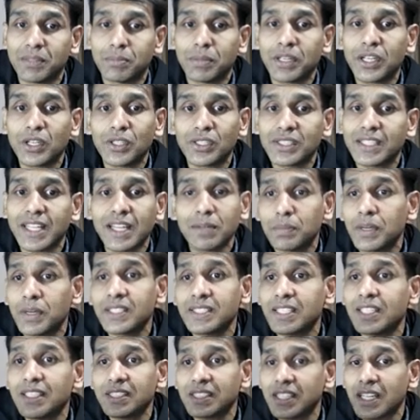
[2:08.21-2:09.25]
because that
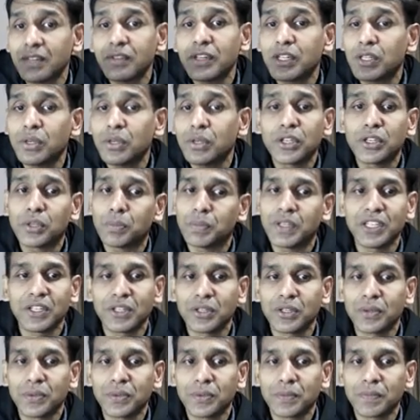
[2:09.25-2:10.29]
person is never going to meet
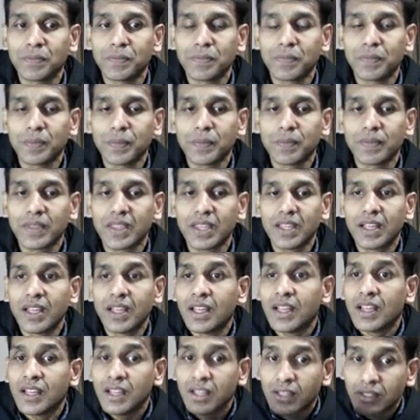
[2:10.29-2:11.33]
you.
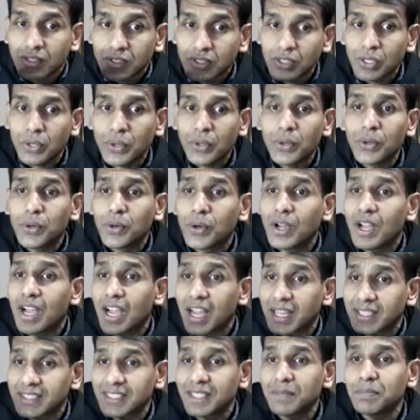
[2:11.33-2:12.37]
So
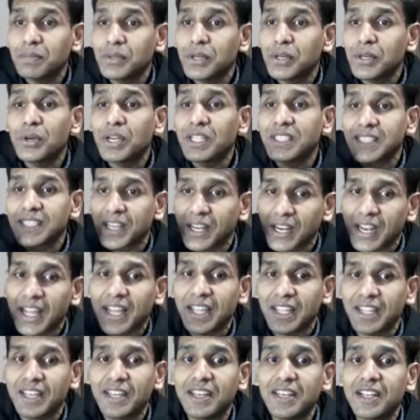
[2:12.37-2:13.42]
asymptote is a
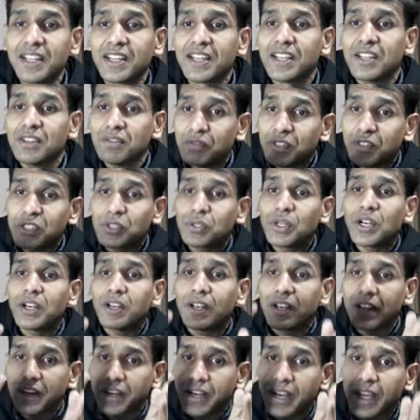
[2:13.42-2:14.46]
line which will
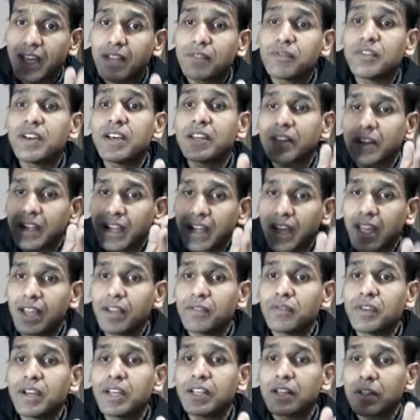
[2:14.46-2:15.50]
never
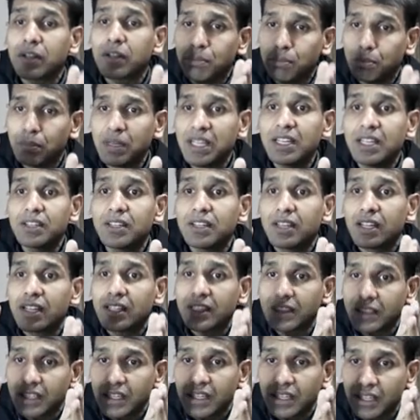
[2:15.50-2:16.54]
ever meet
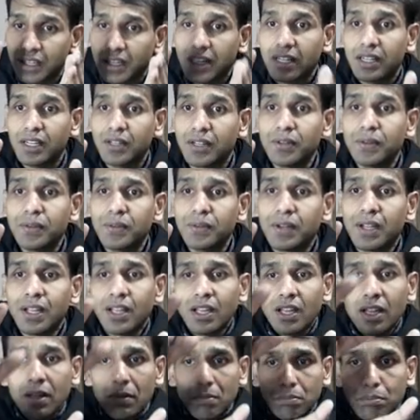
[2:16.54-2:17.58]
the curve
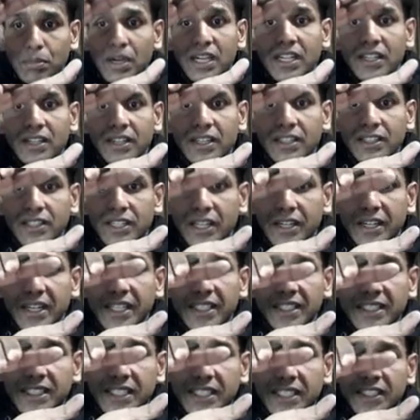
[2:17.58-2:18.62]
but the
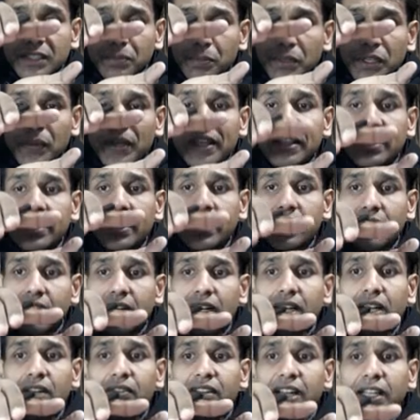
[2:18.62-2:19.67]
distance between the
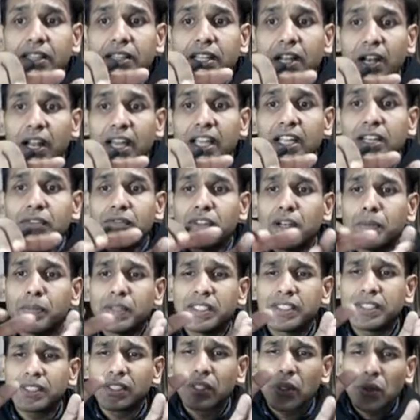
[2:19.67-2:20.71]
curve and the line will be
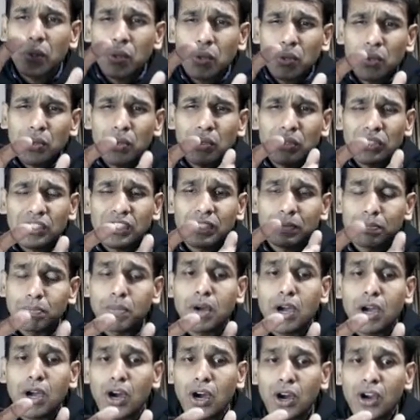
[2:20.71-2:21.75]
so
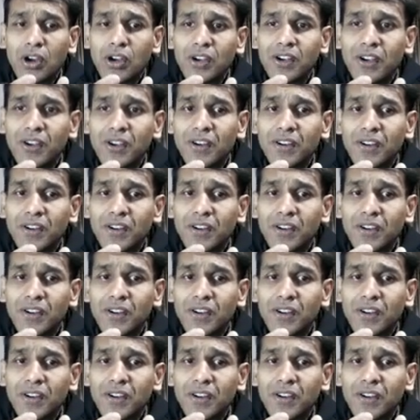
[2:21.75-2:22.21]
small